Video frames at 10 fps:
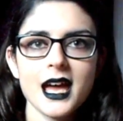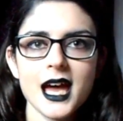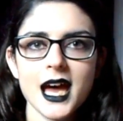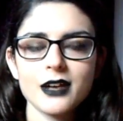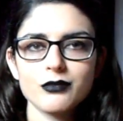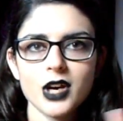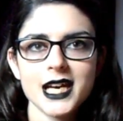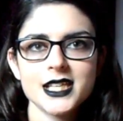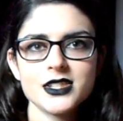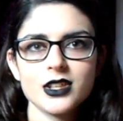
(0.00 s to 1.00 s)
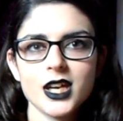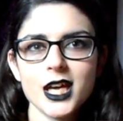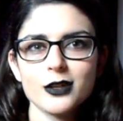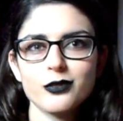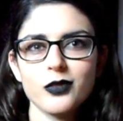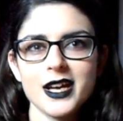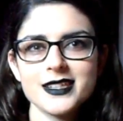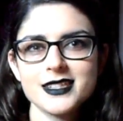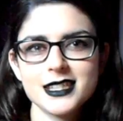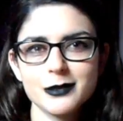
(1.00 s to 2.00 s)
Anne Rice kind of
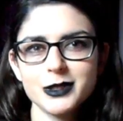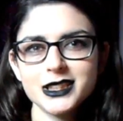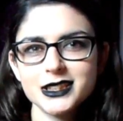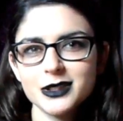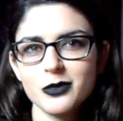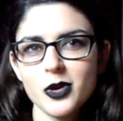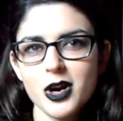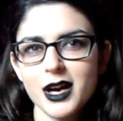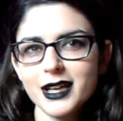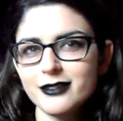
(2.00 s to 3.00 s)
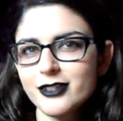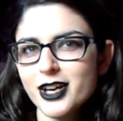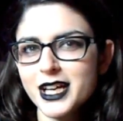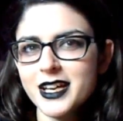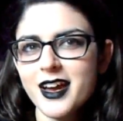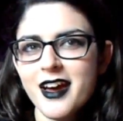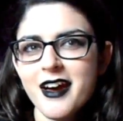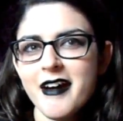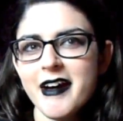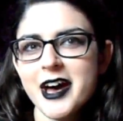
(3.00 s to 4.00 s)
writes similar to what I write.
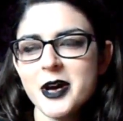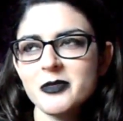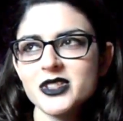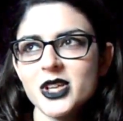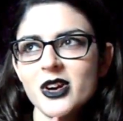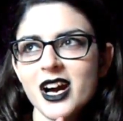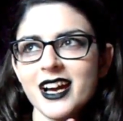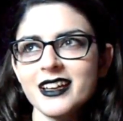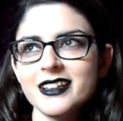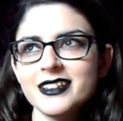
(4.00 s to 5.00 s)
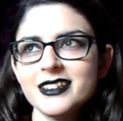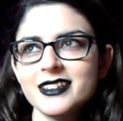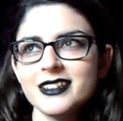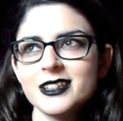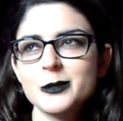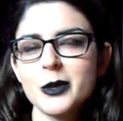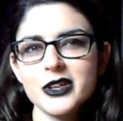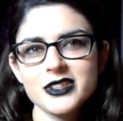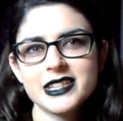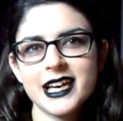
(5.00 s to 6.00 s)
Um, so I
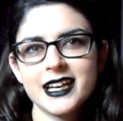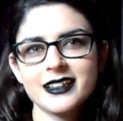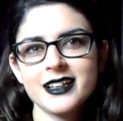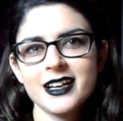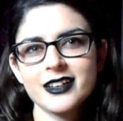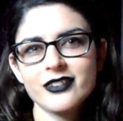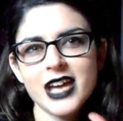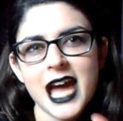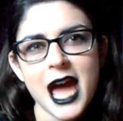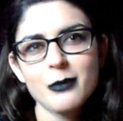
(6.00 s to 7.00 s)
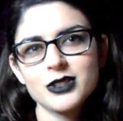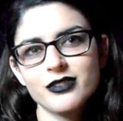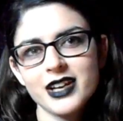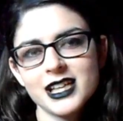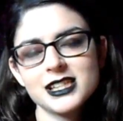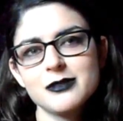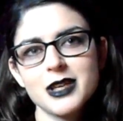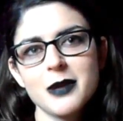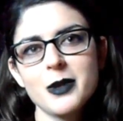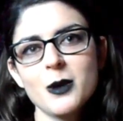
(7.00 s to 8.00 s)
suppose that kind of captivates
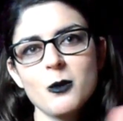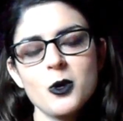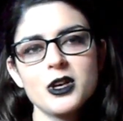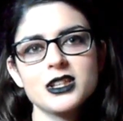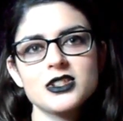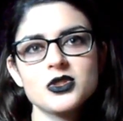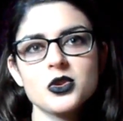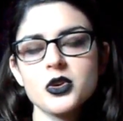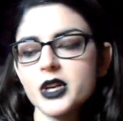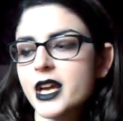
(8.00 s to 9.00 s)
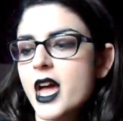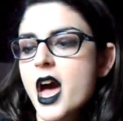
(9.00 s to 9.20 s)
me a bit more in the story.